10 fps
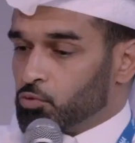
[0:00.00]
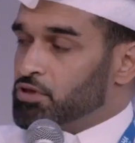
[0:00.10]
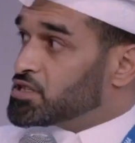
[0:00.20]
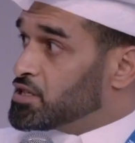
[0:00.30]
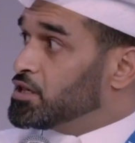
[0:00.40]
that
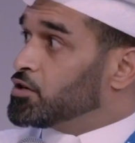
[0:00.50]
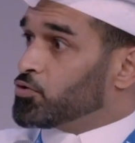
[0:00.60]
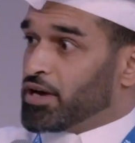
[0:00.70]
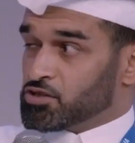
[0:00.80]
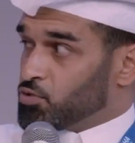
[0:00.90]
we see,
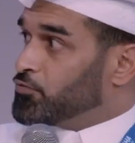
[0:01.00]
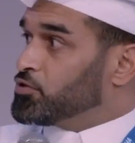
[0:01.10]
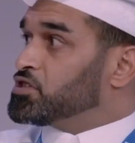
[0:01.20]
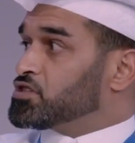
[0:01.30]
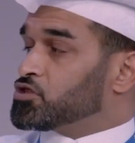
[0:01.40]
creates
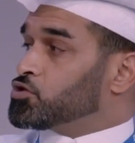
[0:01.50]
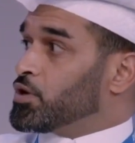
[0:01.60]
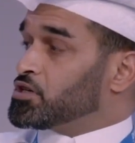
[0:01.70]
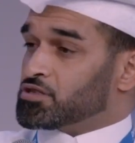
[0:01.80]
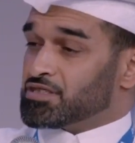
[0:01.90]
refugee
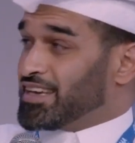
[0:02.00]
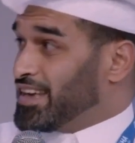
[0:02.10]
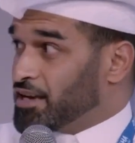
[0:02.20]
situations in